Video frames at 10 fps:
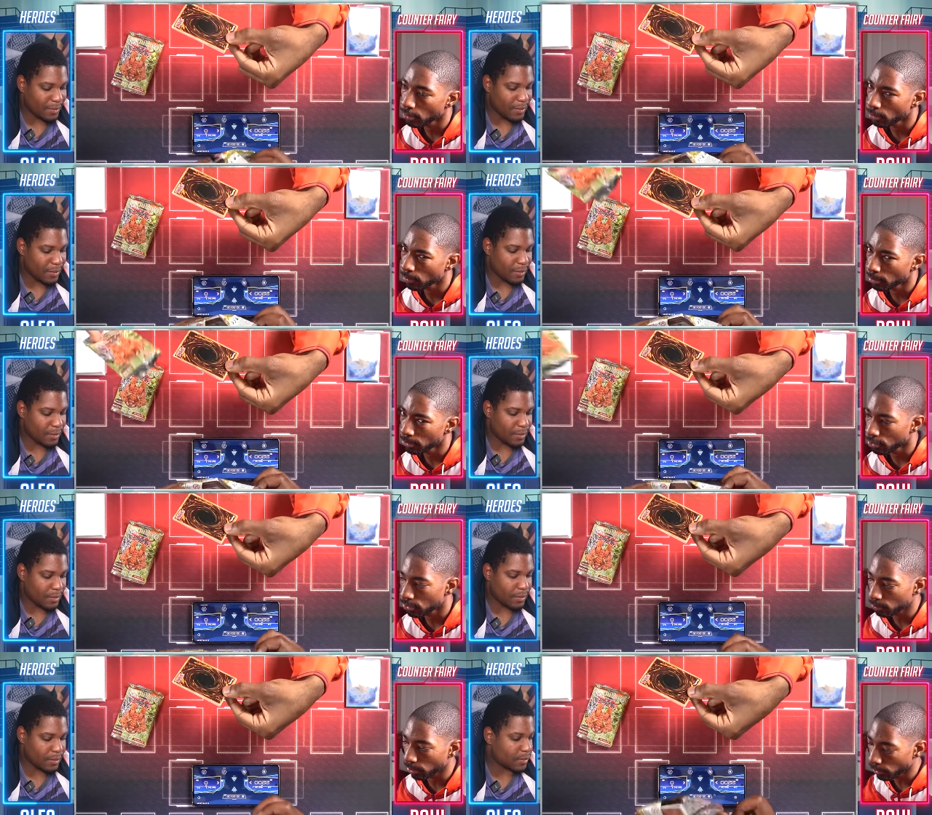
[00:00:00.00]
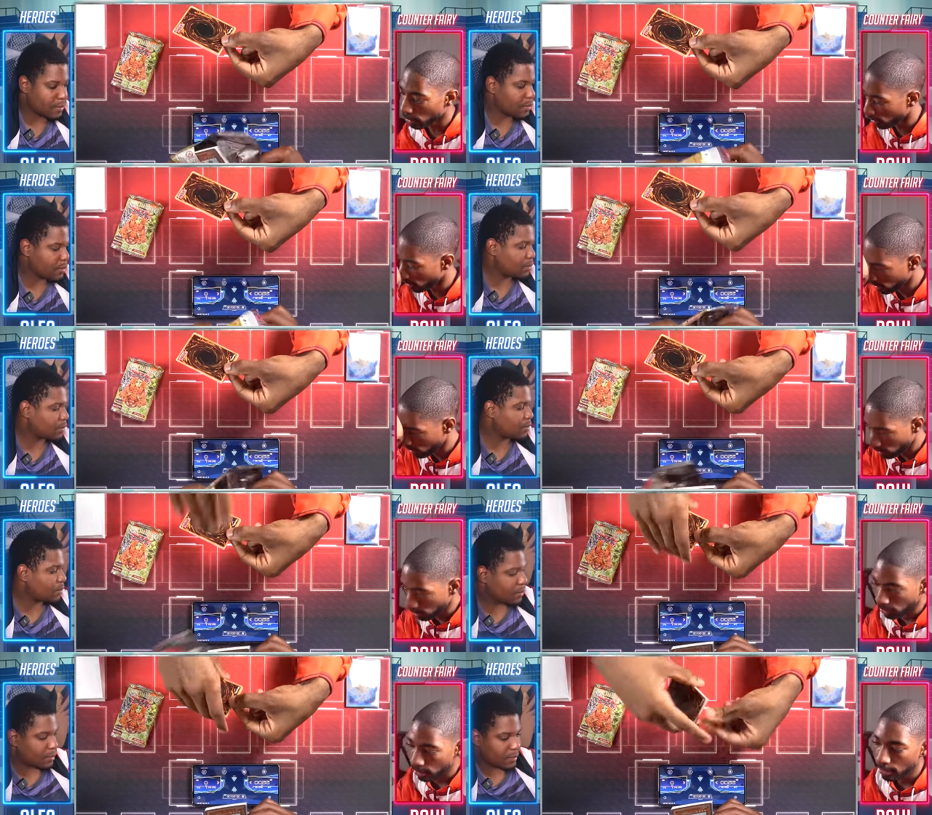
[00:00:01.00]
Speaker 1: No, or maybe you just pulled it.
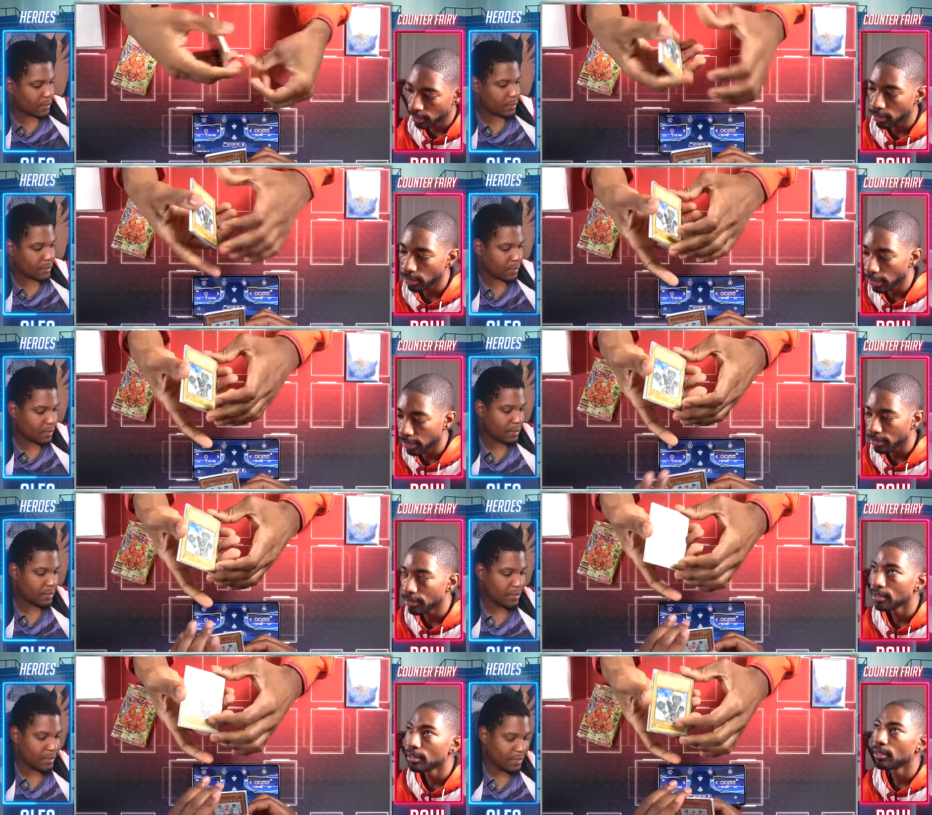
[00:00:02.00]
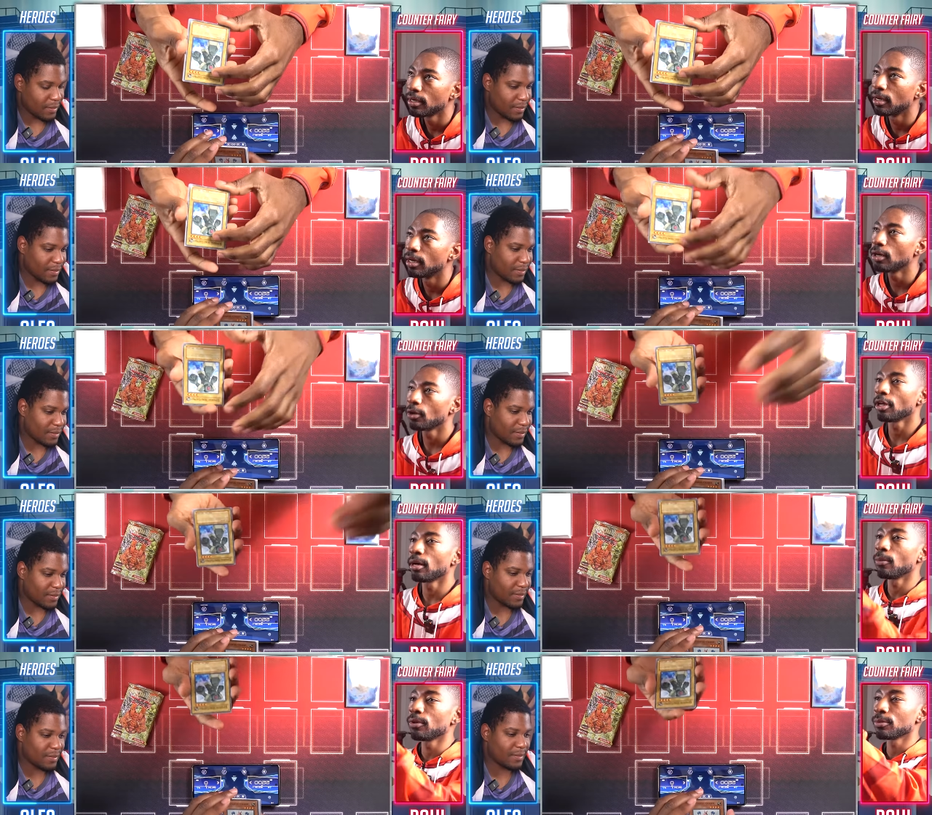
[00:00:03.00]
All right. Uh, hold
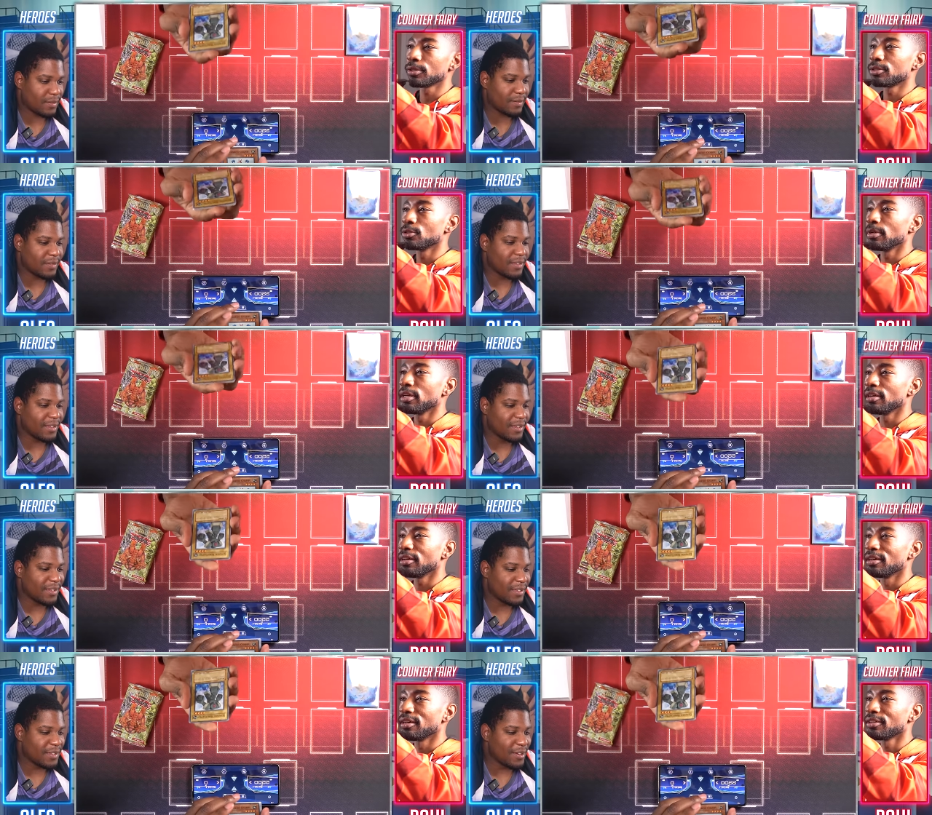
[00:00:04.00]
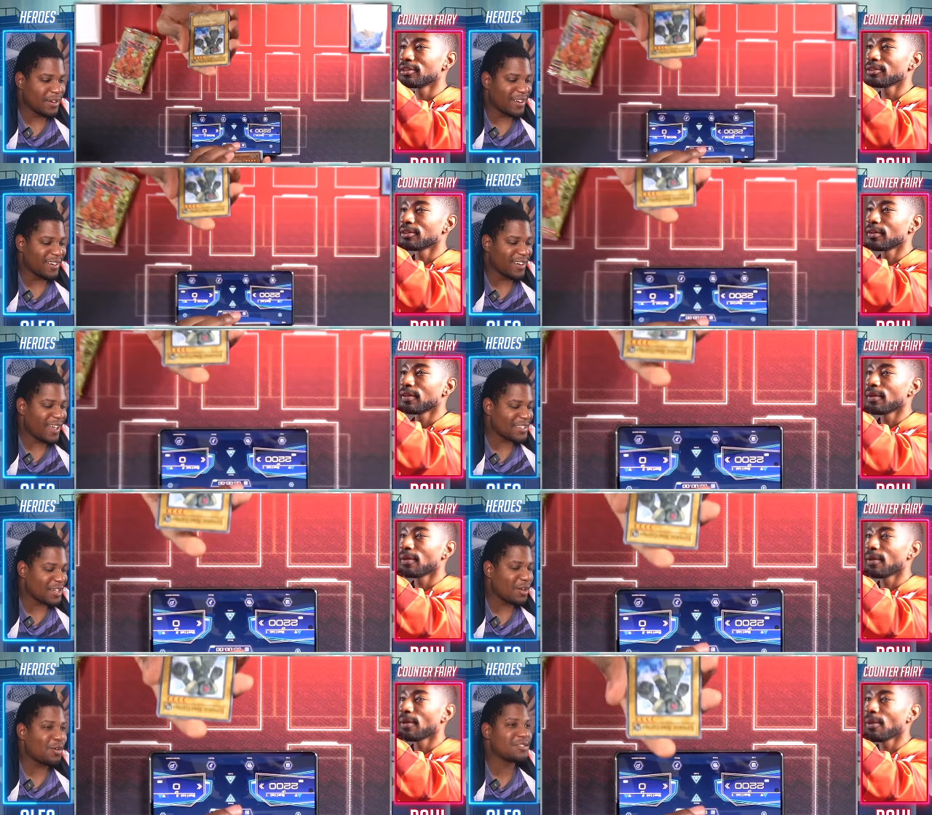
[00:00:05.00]
up. We'll, we'll zoom in.
Speaker 2: You're literal,
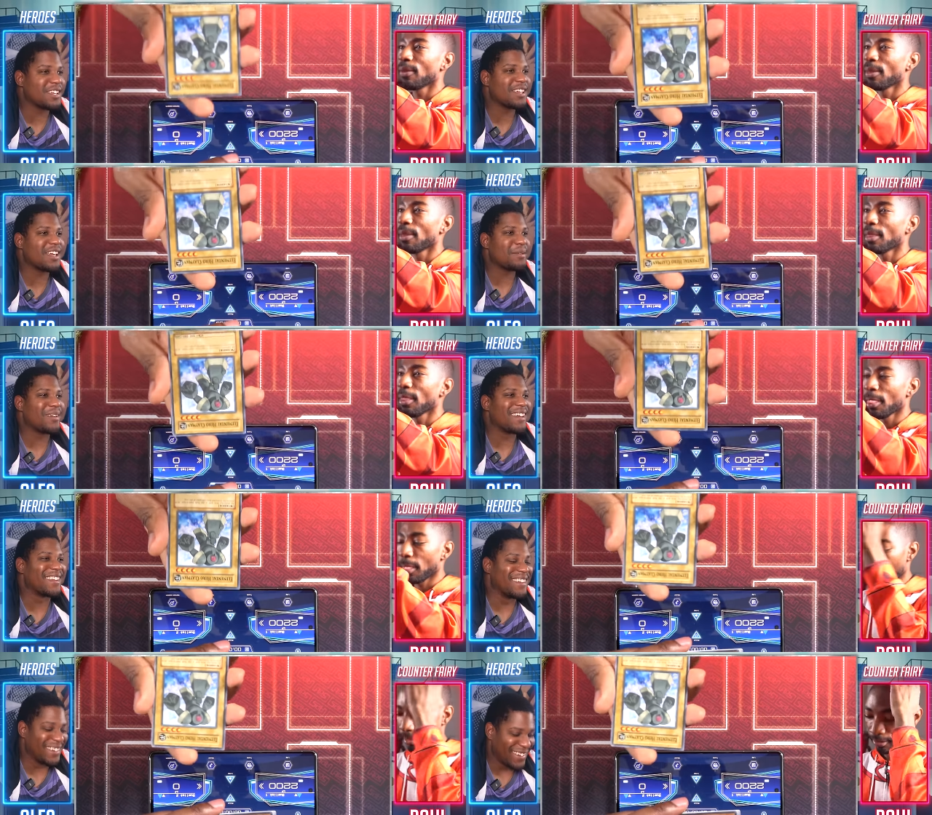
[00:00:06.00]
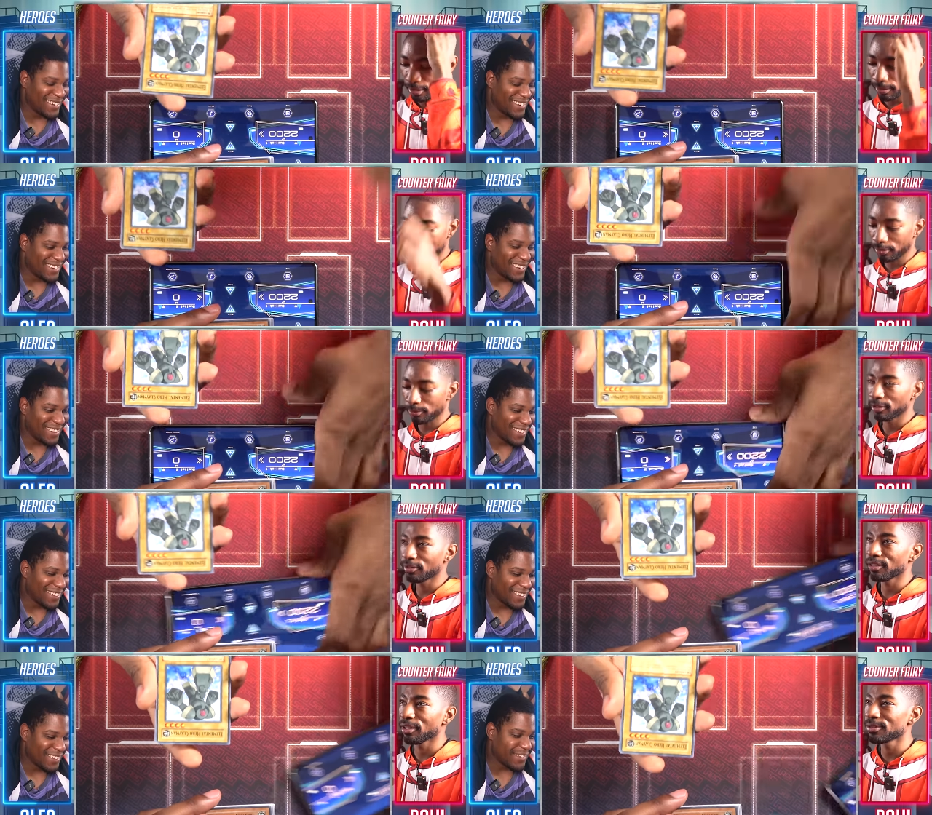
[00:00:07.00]
as he holds a claimer.
Speaker 1: All right. Hold him a
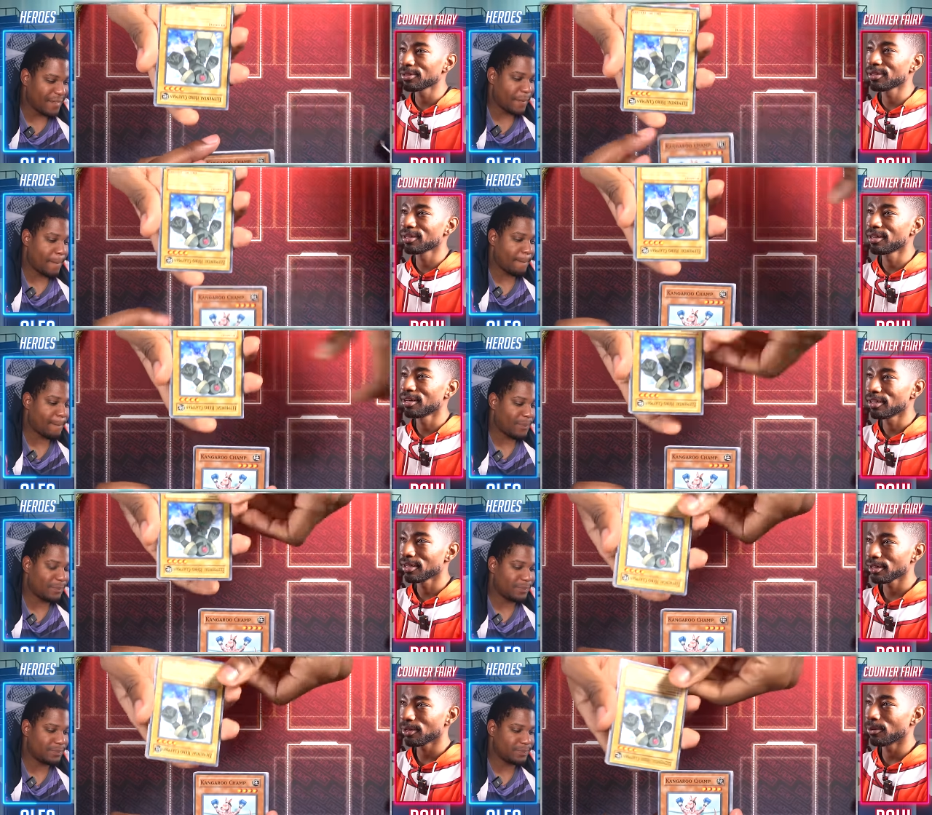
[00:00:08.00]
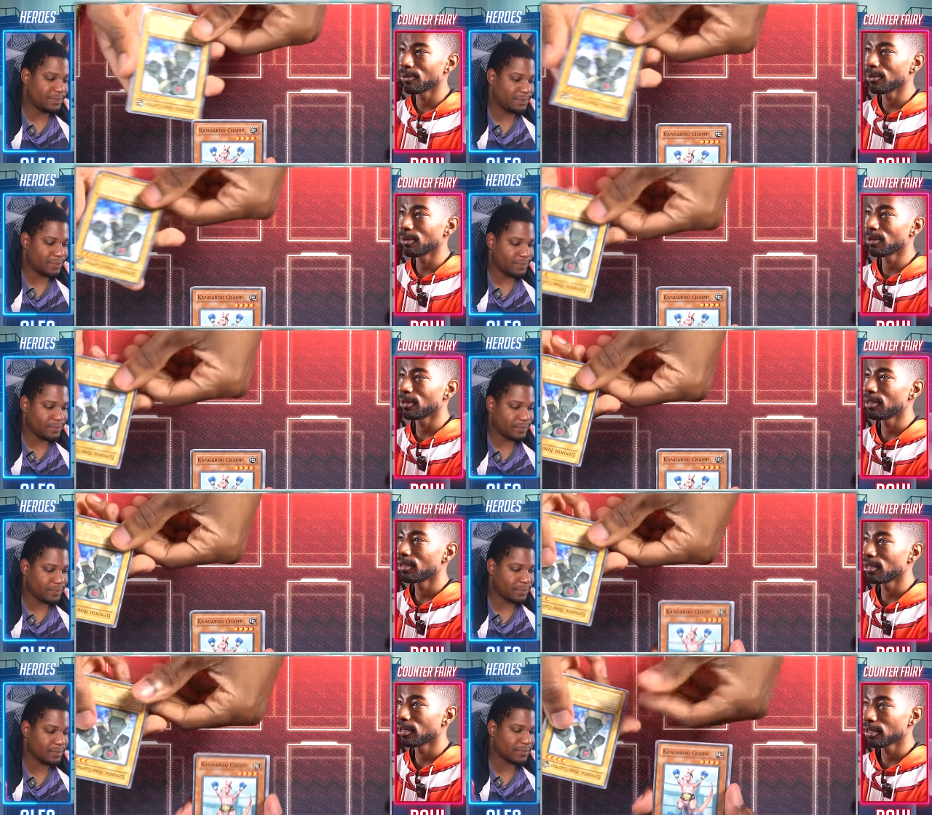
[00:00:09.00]
little closer. Cool.
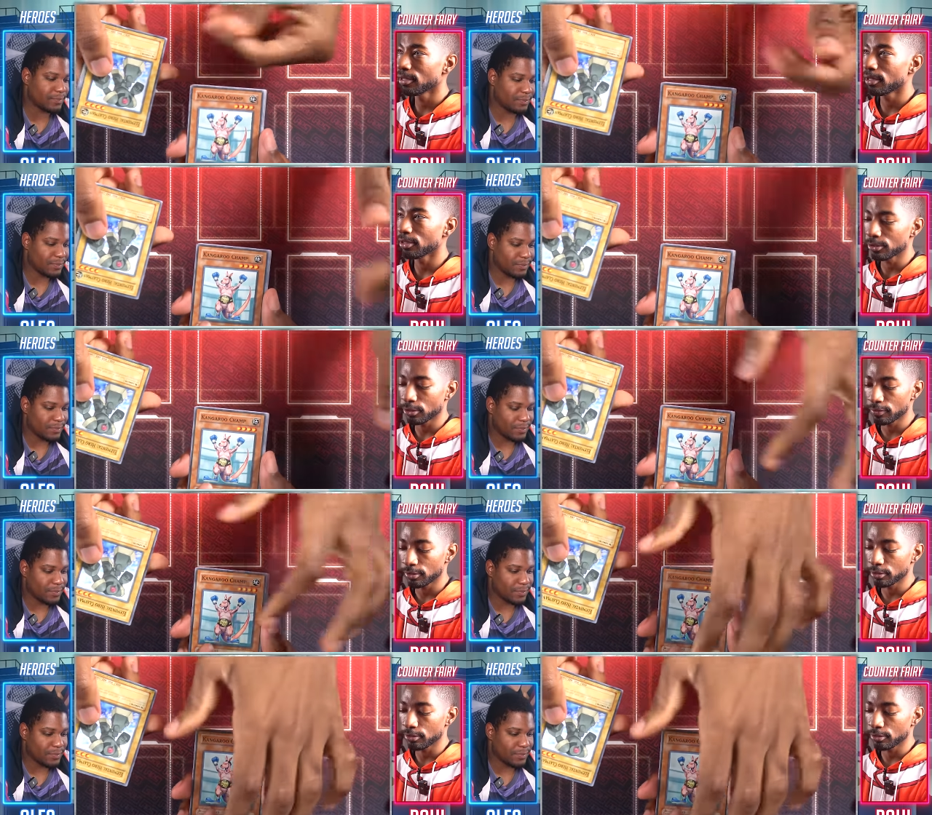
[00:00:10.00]
Right, yours over.